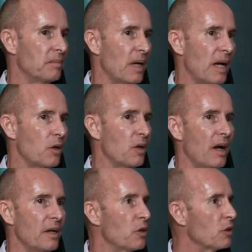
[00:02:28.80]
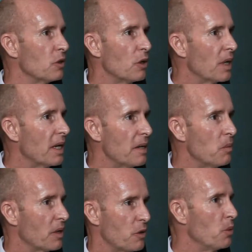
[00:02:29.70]
I don't know
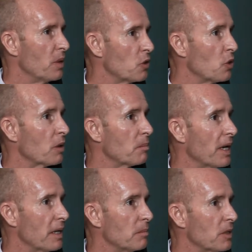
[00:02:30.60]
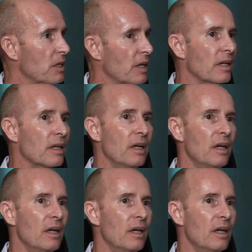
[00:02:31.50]
anyone who has not made a mistake.